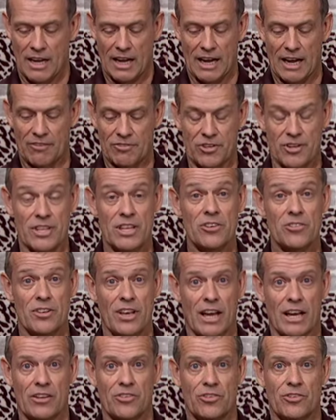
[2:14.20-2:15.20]
After these
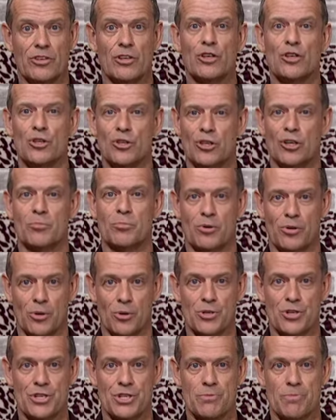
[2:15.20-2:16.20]
acts, you could
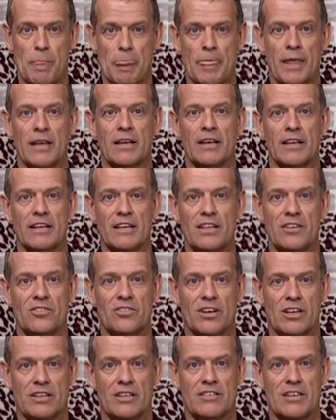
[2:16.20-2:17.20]
approach.
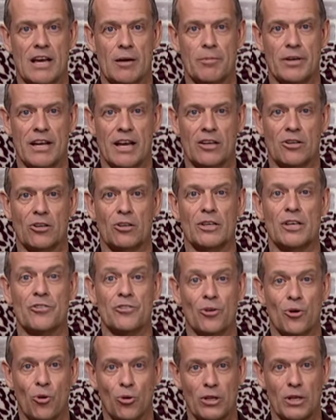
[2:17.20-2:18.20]
Inside the tabernacle is
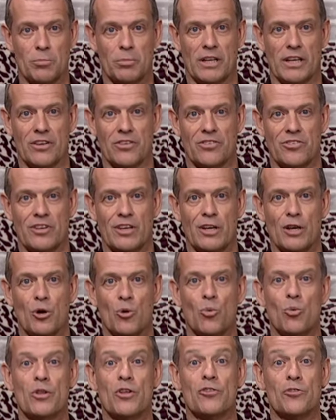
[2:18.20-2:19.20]
the holy place,
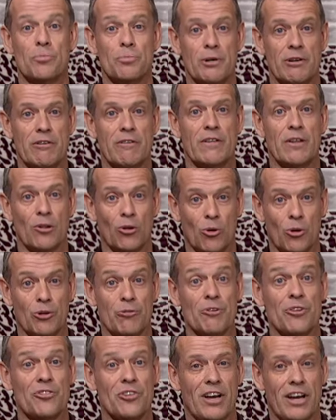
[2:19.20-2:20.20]
where the Spirit of the Lord
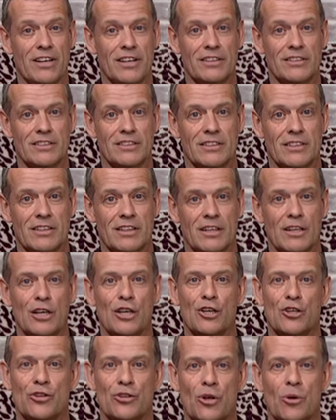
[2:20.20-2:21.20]
resided.
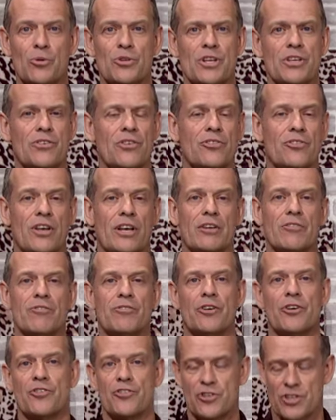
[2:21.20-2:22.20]
Note Jesus said in
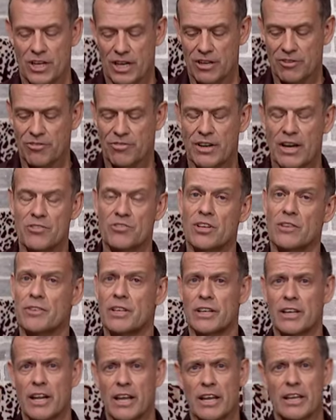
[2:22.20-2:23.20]
1 John
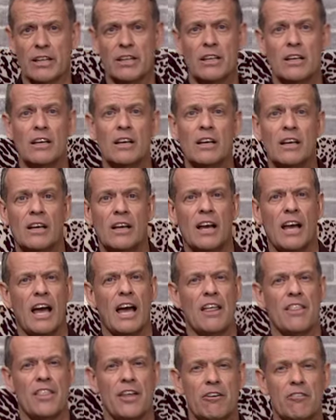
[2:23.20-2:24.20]
5:7-8,
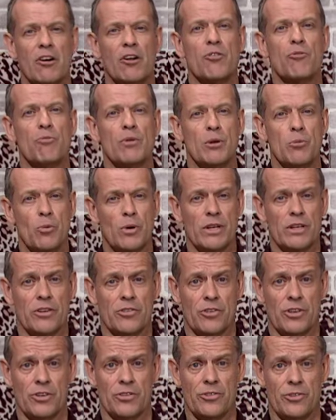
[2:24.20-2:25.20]
"And there are 3
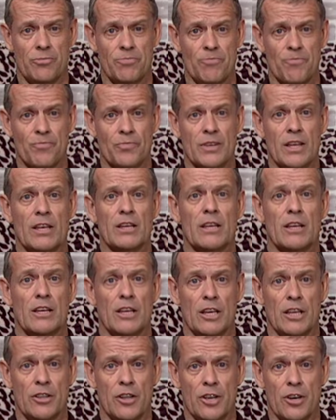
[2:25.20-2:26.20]
witnesses,
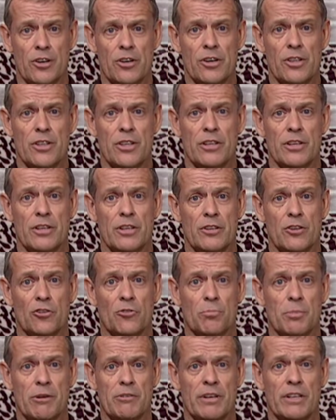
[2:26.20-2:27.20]
in the earth, the
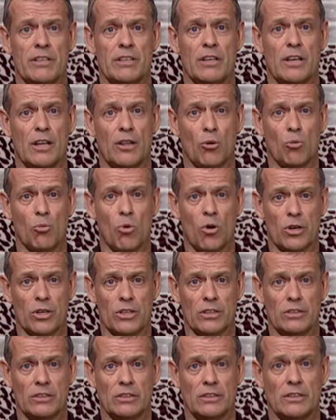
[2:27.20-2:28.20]
Spirit, and the
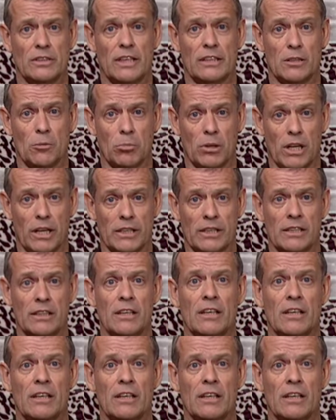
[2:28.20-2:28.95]
water, and the blood.